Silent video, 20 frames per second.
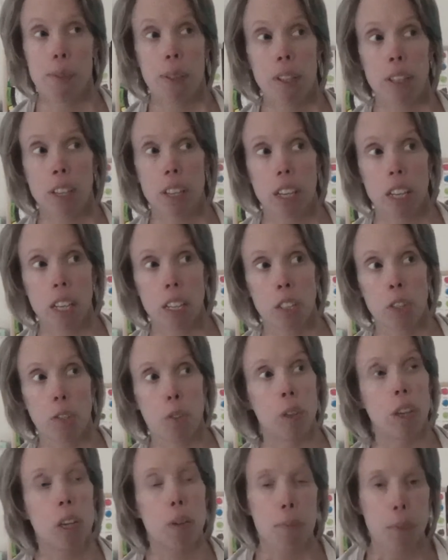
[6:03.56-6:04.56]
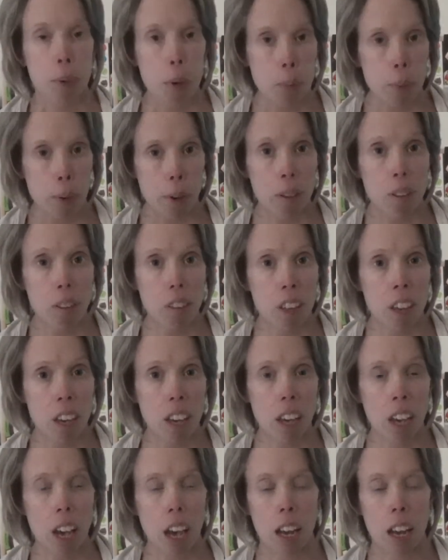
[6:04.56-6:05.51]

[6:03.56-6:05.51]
been looking into hypnobirthing,